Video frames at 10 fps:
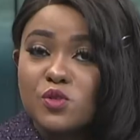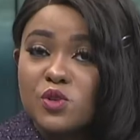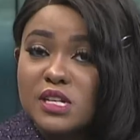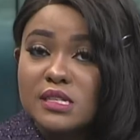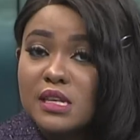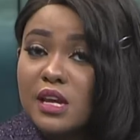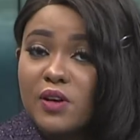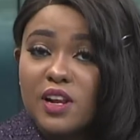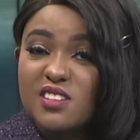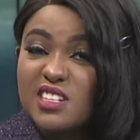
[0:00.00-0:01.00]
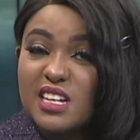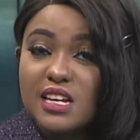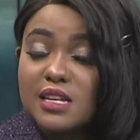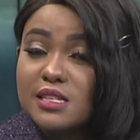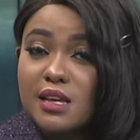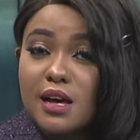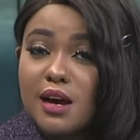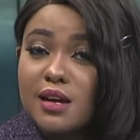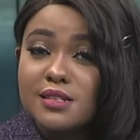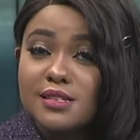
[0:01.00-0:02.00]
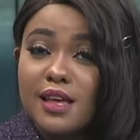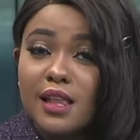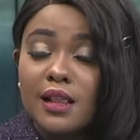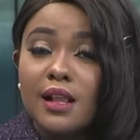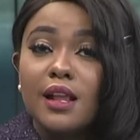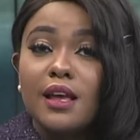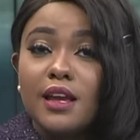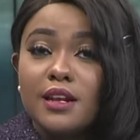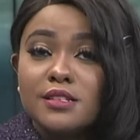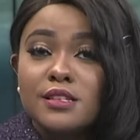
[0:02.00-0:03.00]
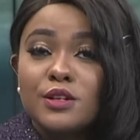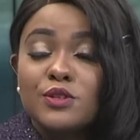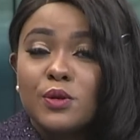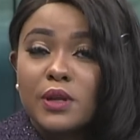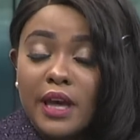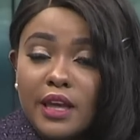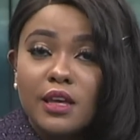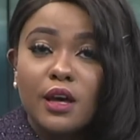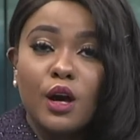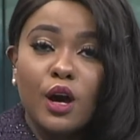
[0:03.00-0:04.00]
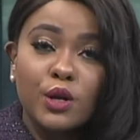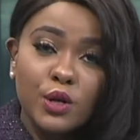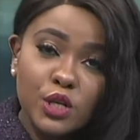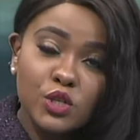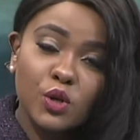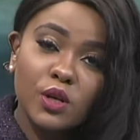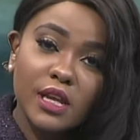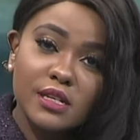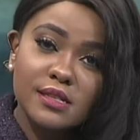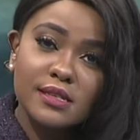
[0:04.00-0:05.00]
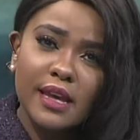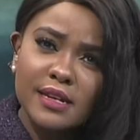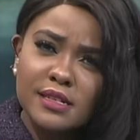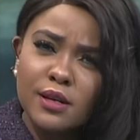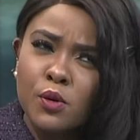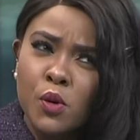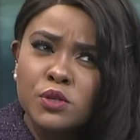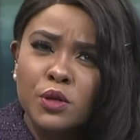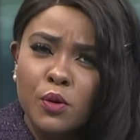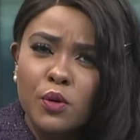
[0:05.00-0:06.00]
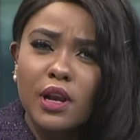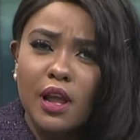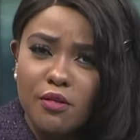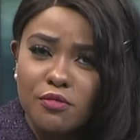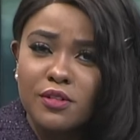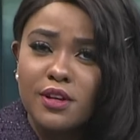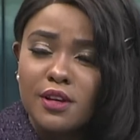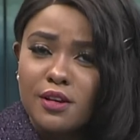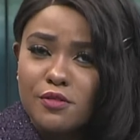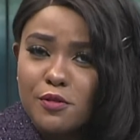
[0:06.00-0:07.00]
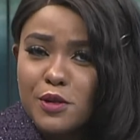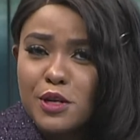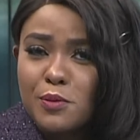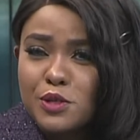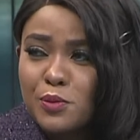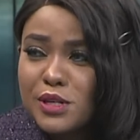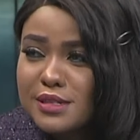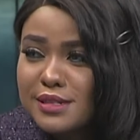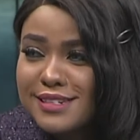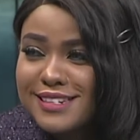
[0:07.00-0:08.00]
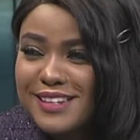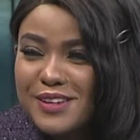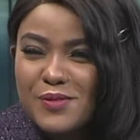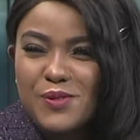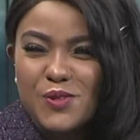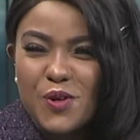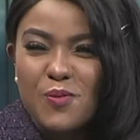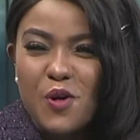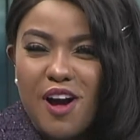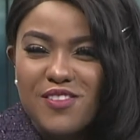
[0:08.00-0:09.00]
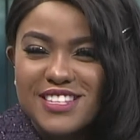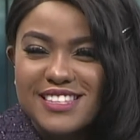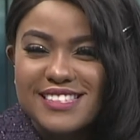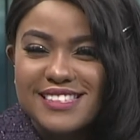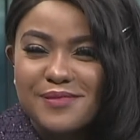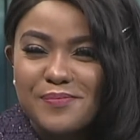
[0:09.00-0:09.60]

Kuria saying Raila Odinga is a hard sell in central Kenya, a region that is getting quote-unquote love from the Deputy President. We'll talk more after this.